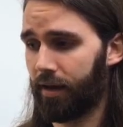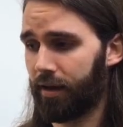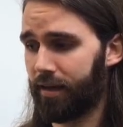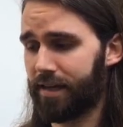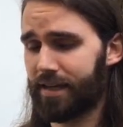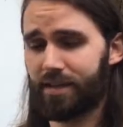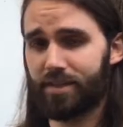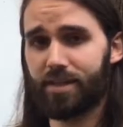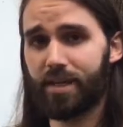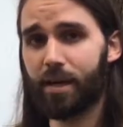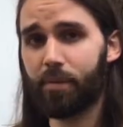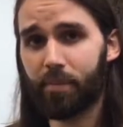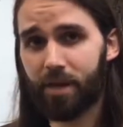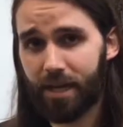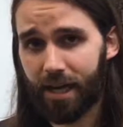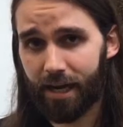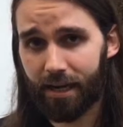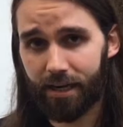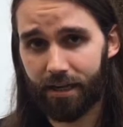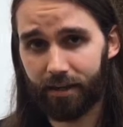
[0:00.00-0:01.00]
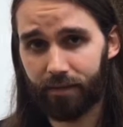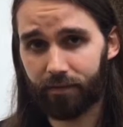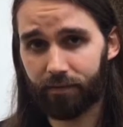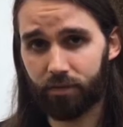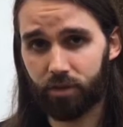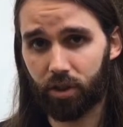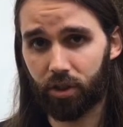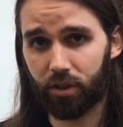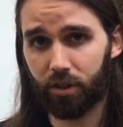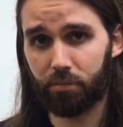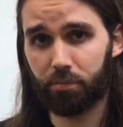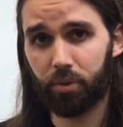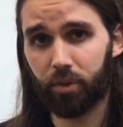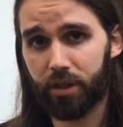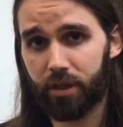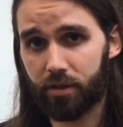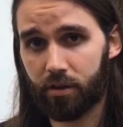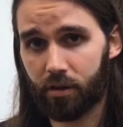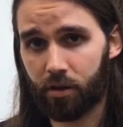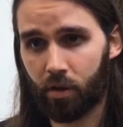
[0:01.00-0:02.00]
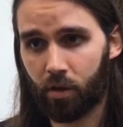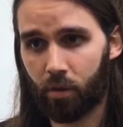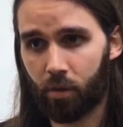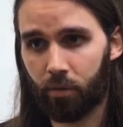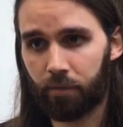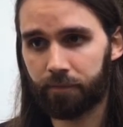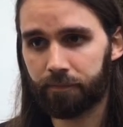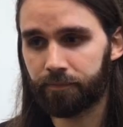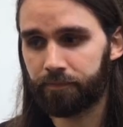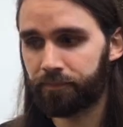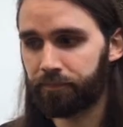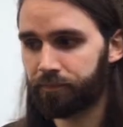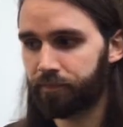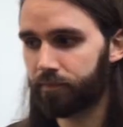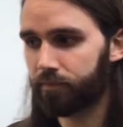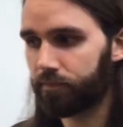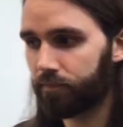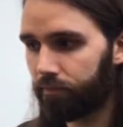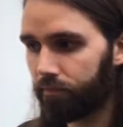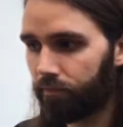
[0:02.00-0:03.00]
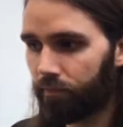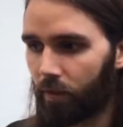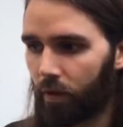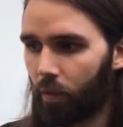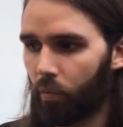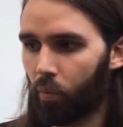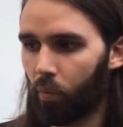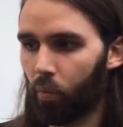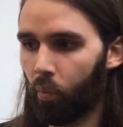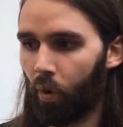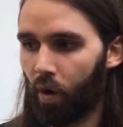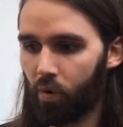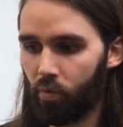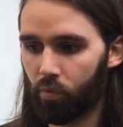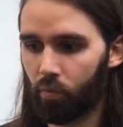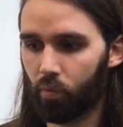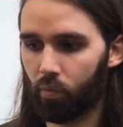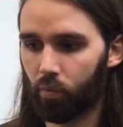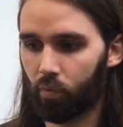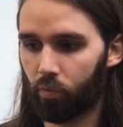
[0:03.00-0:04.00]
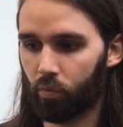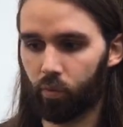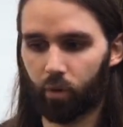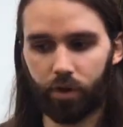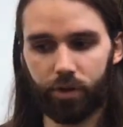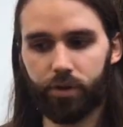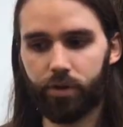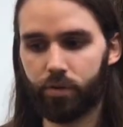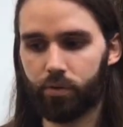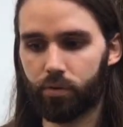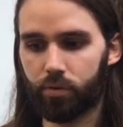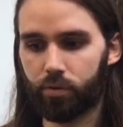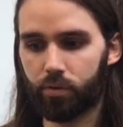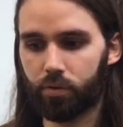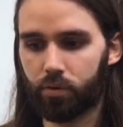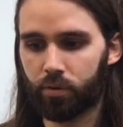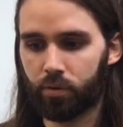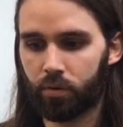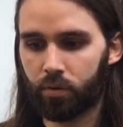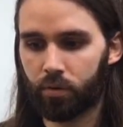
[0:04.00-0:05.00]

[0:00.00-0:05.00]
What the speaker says: intimidating to complete the goal? What were you